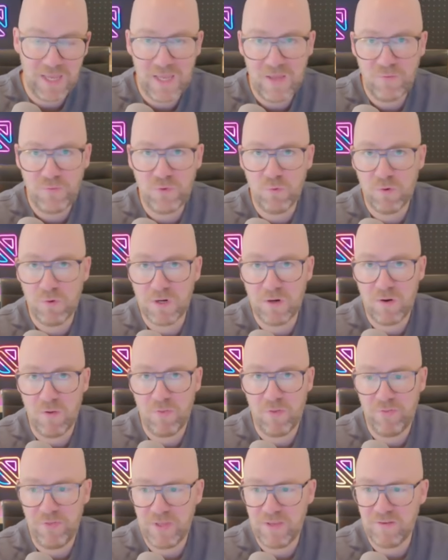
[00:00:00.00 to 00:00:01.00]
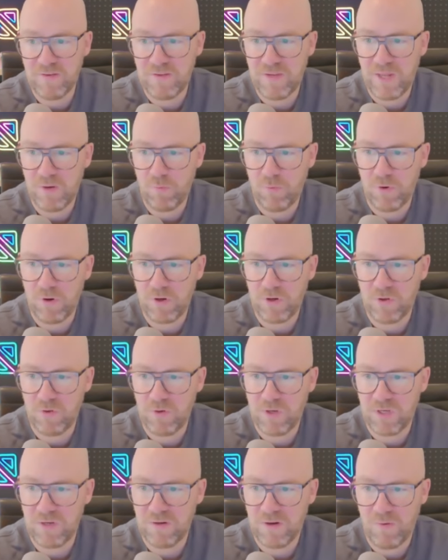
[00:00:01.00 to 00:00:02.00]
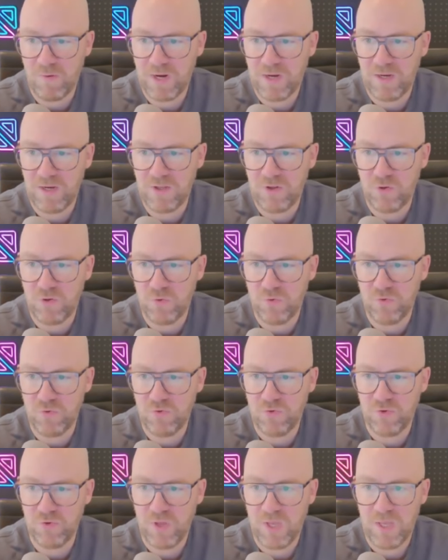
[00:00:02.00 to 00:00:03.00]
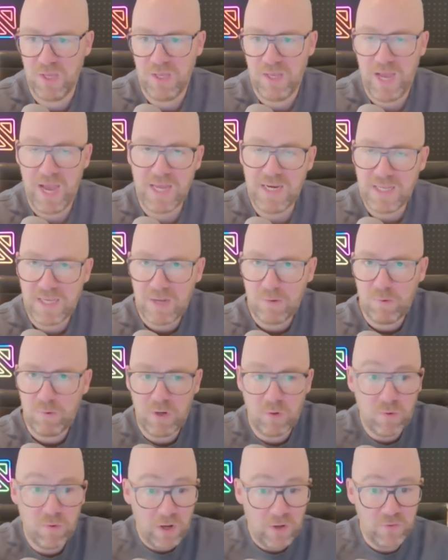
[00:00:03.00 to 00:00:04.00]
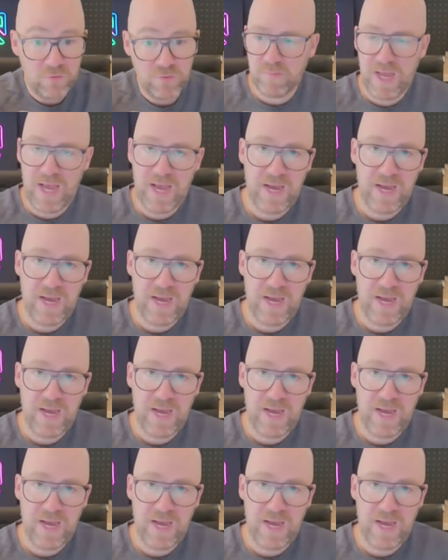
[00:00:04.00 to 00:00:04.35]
If you are on the Things network, you can directly use any gateway around you.